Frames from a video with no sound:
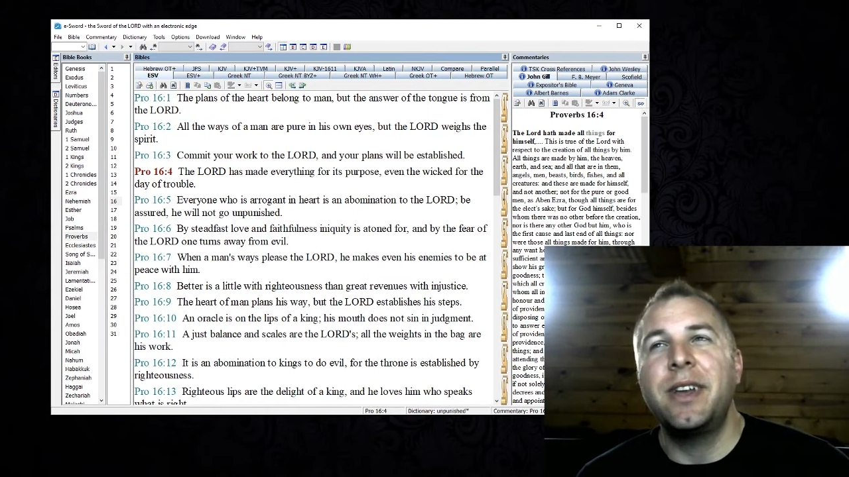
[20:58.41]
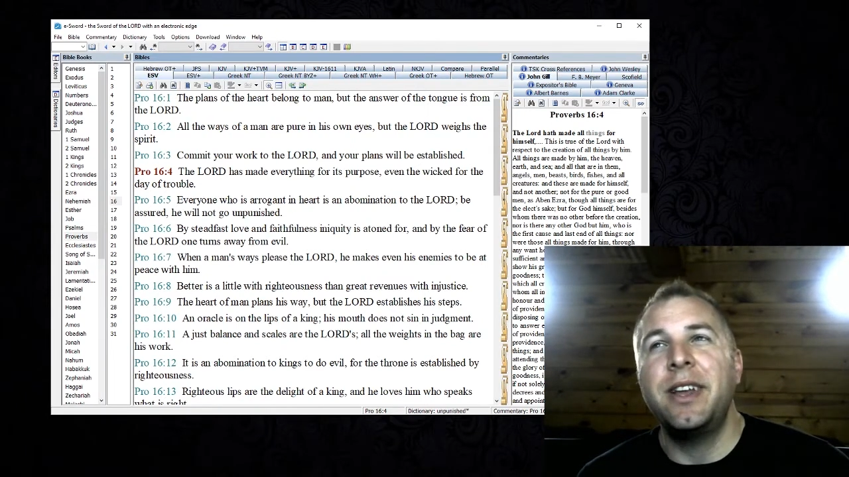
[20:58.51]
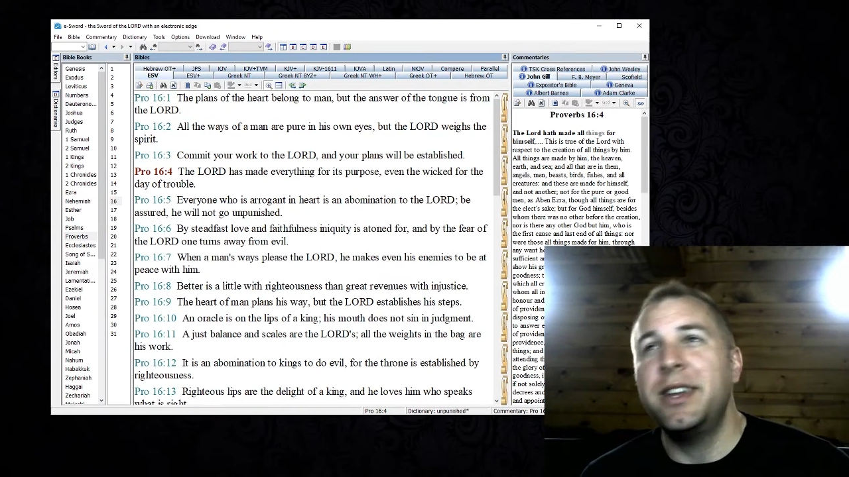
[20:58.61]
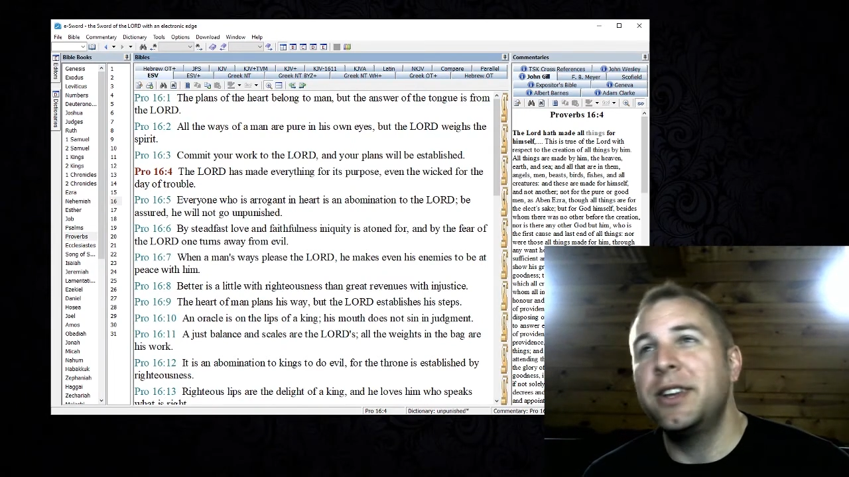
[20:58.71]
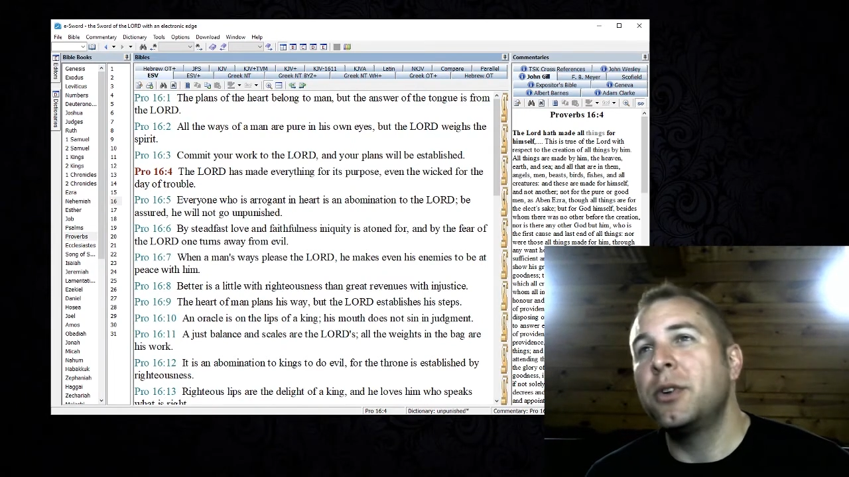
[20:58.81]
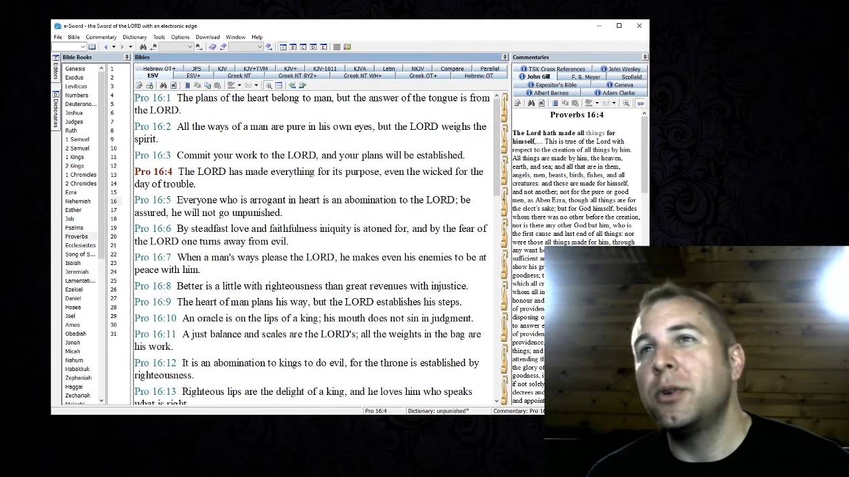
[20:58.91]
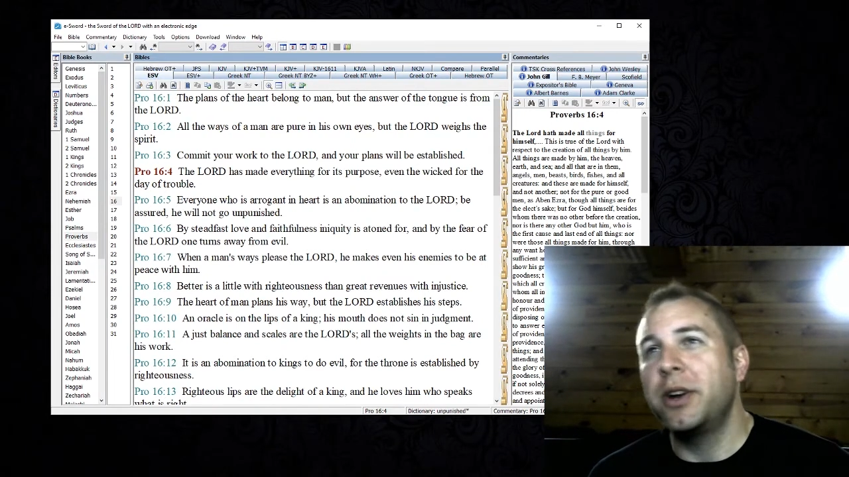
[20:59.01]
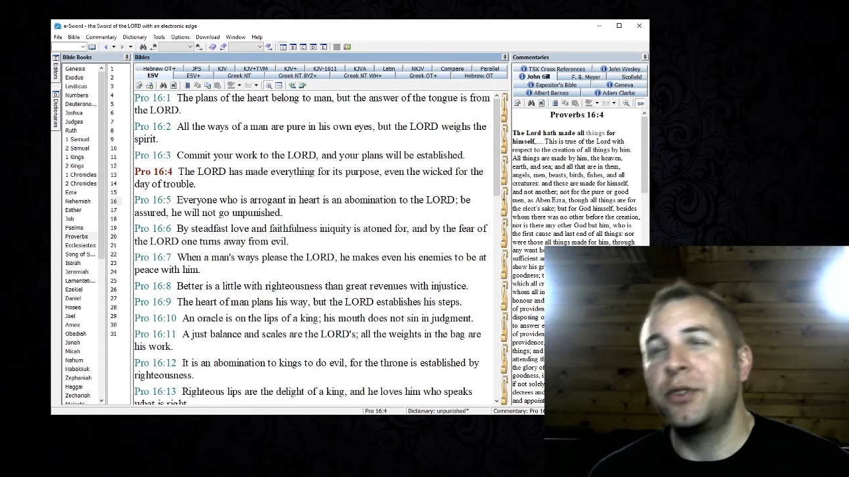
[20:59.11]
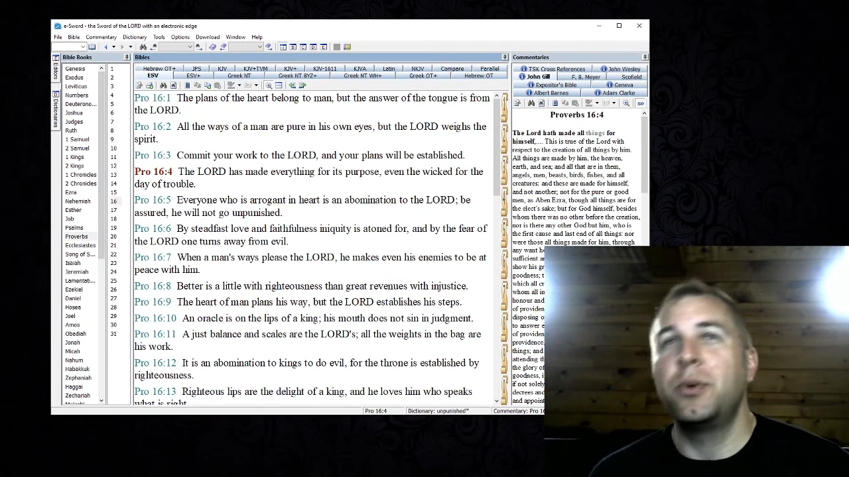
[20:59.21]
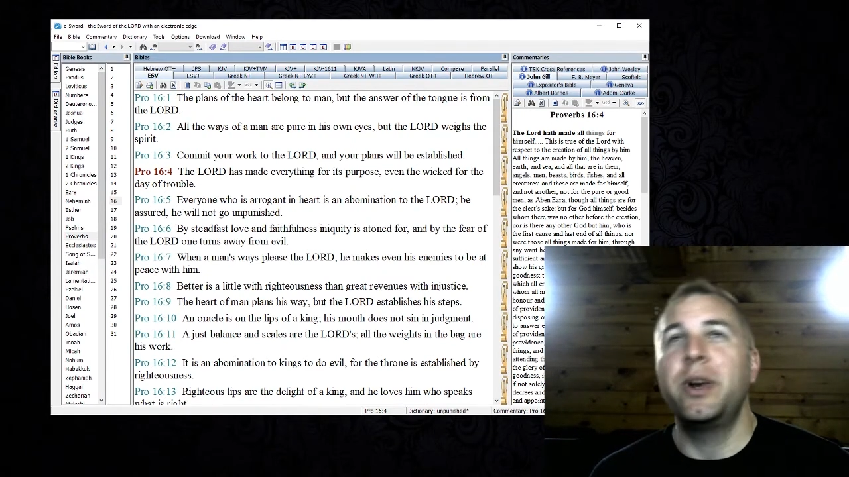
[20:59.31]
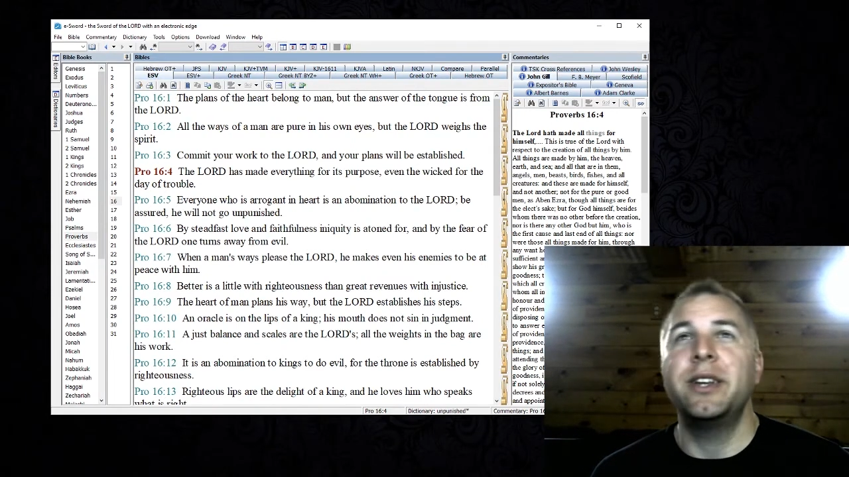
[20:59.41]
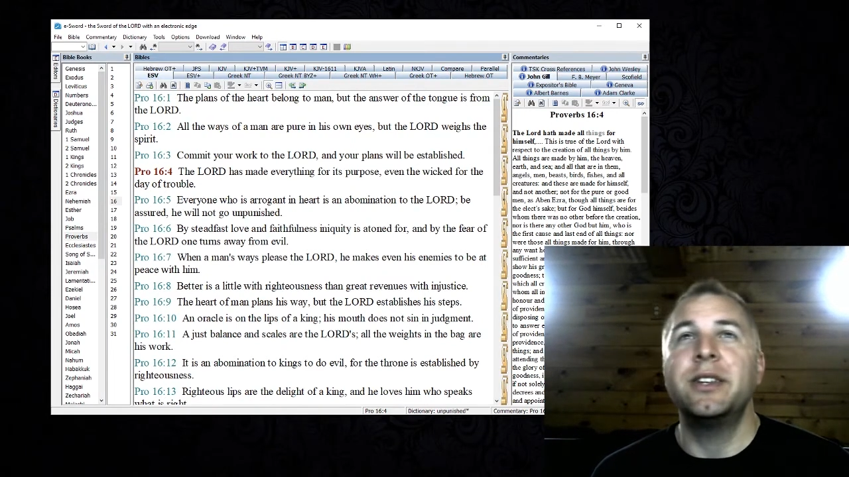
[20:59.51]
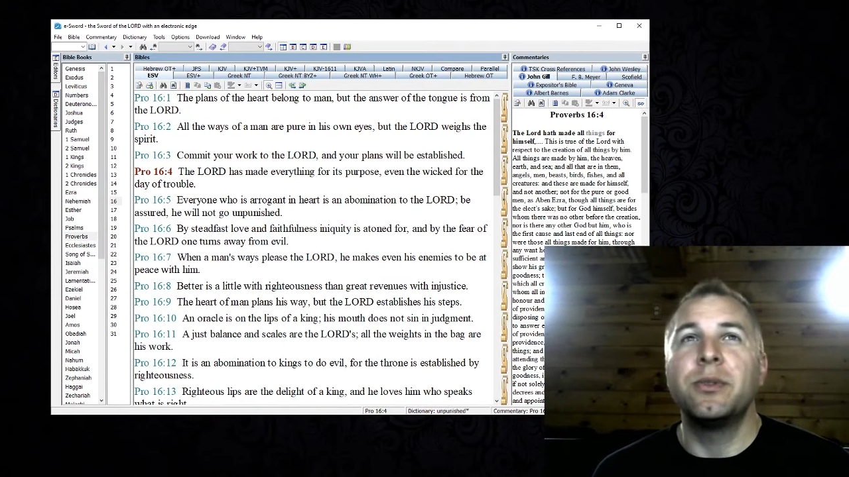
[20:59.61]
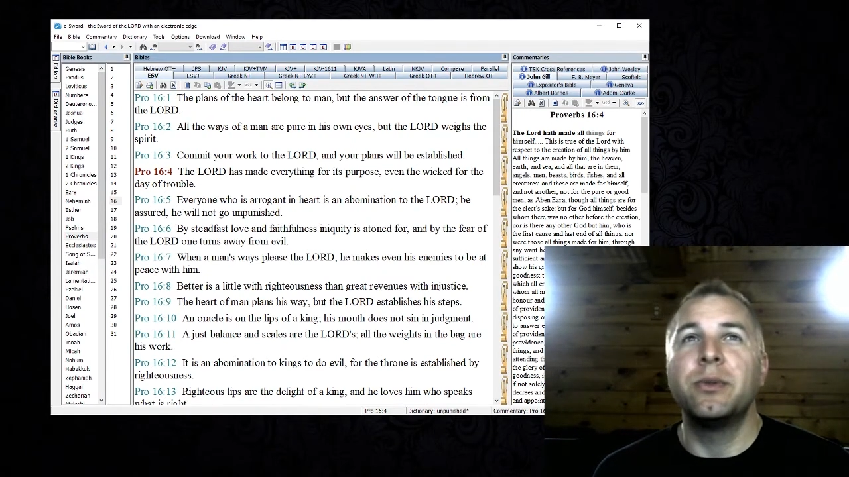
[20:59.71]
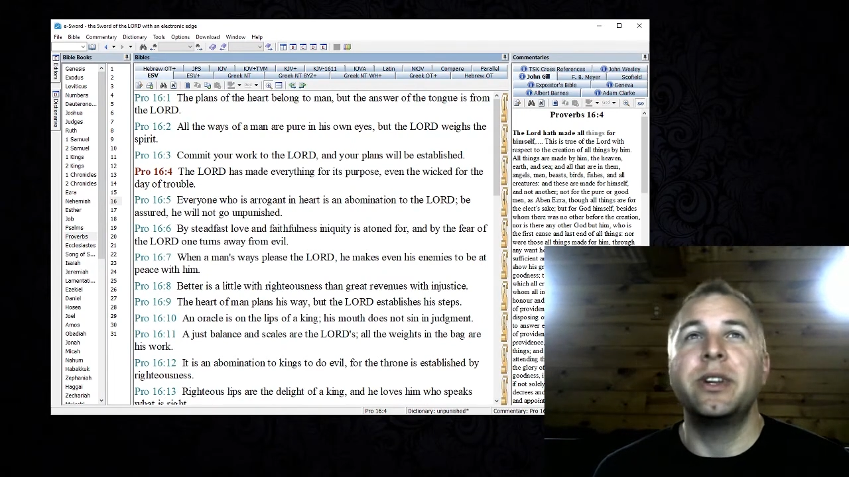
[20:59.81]
an incorrect way
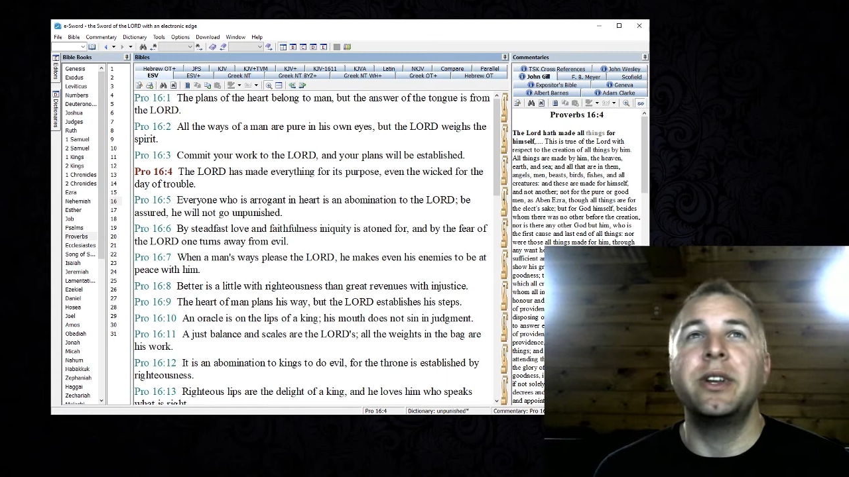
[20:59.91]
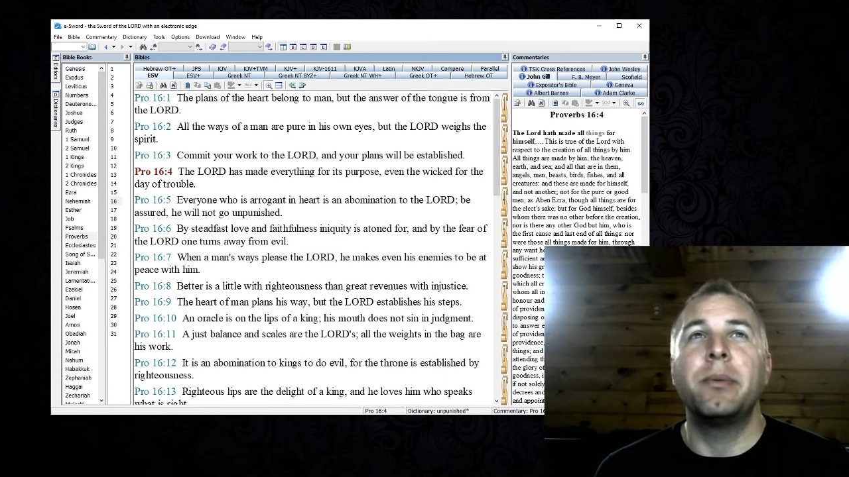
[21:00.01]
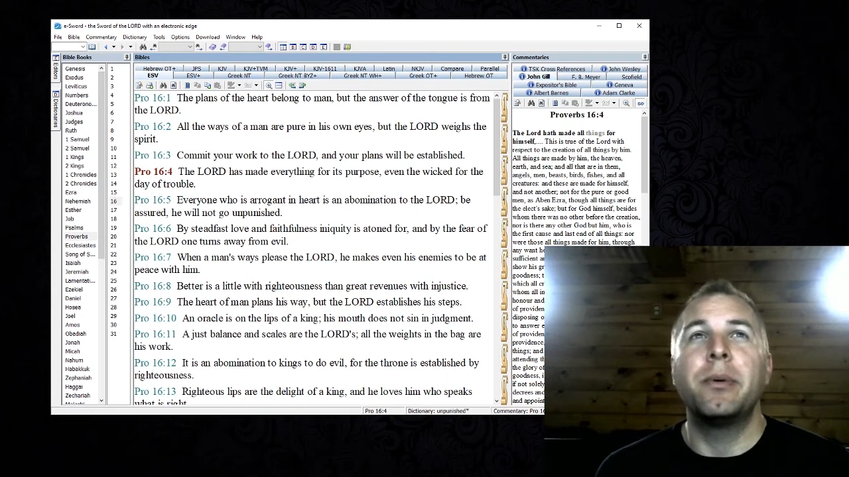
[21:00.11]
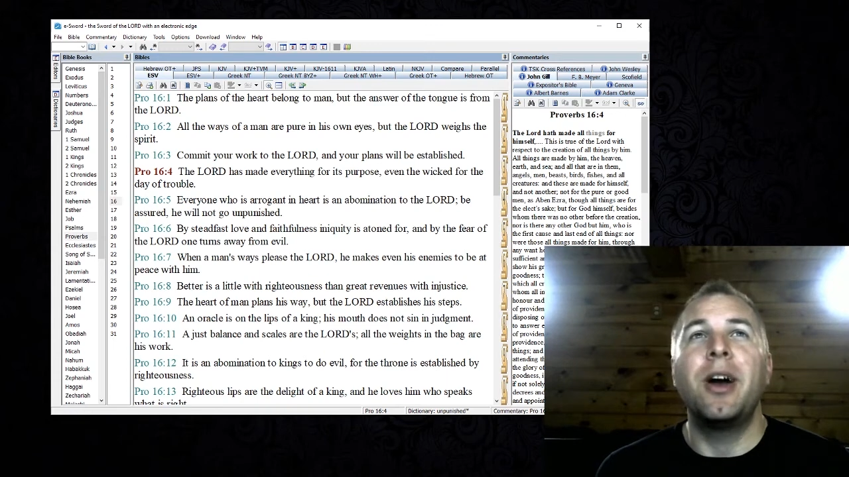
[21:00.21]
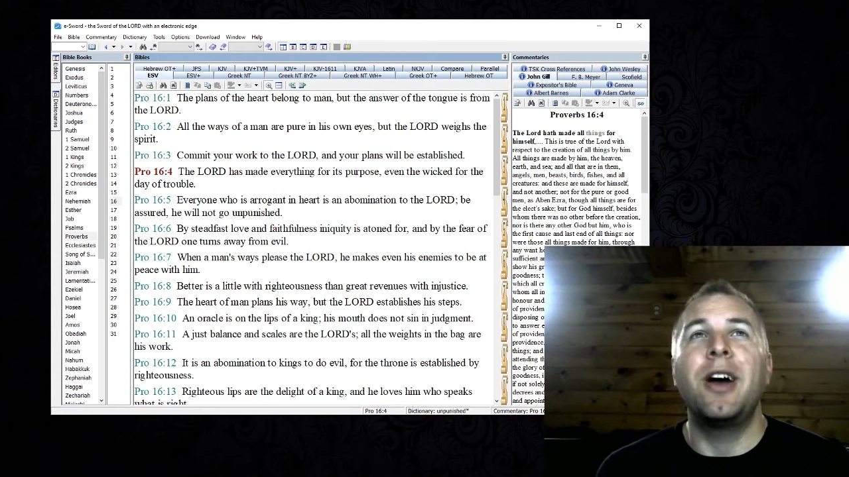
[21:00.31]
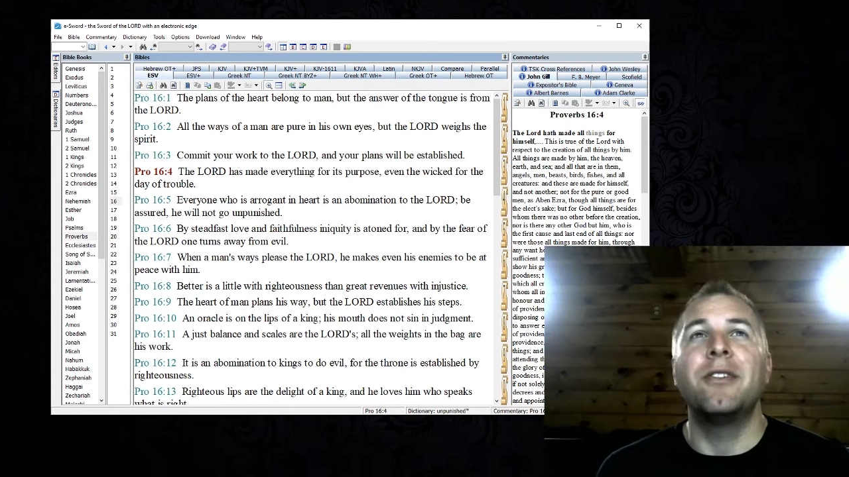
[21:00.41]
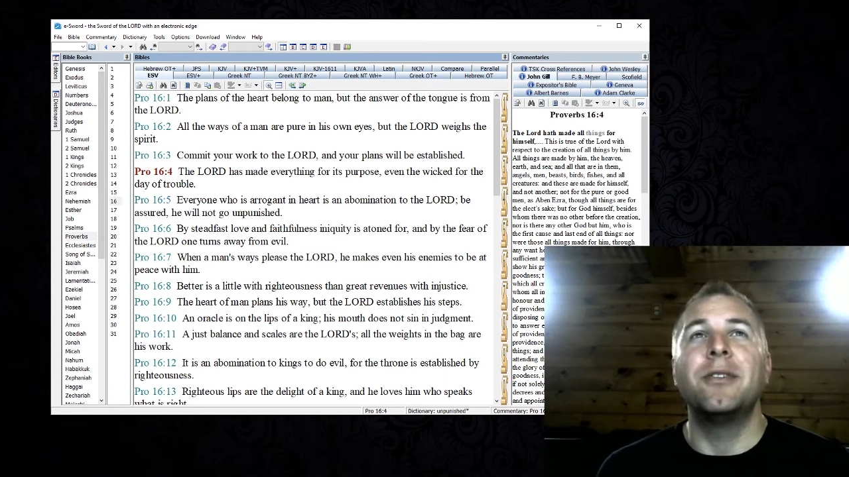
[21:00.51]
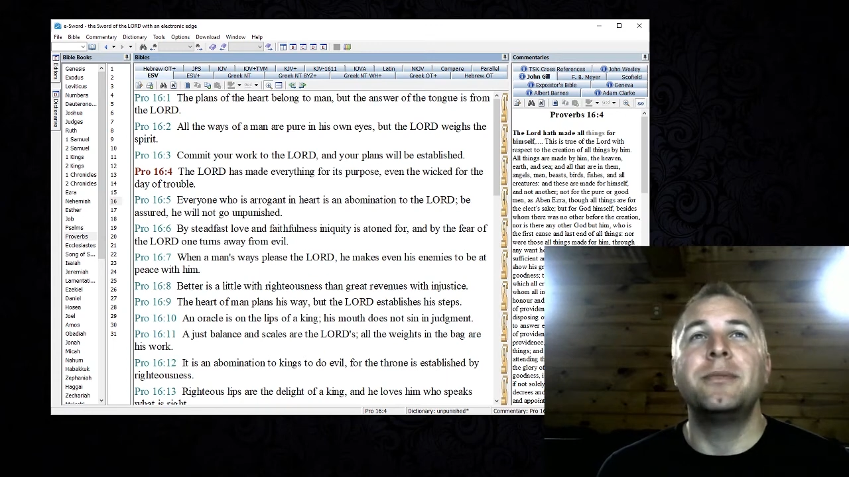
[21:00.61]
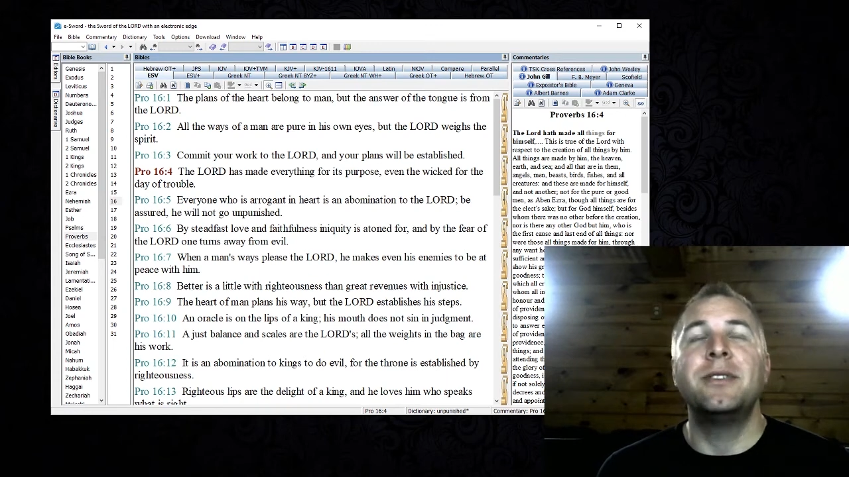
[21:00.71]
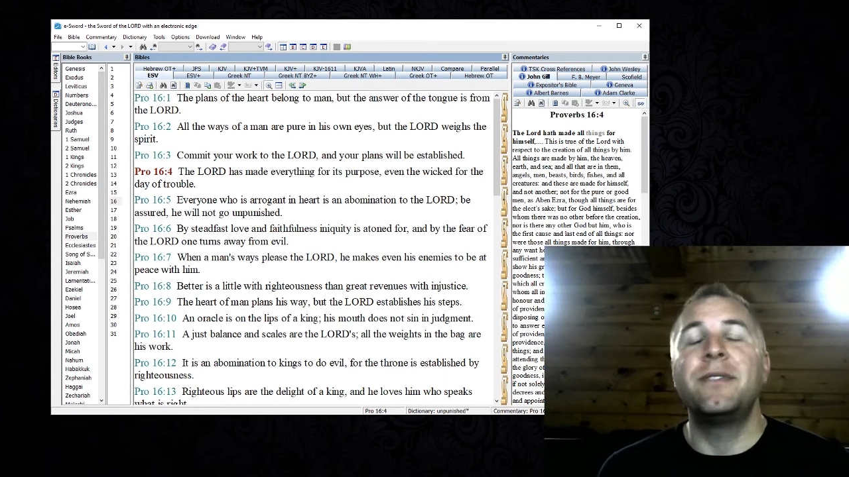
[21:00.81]
to read Proverbs,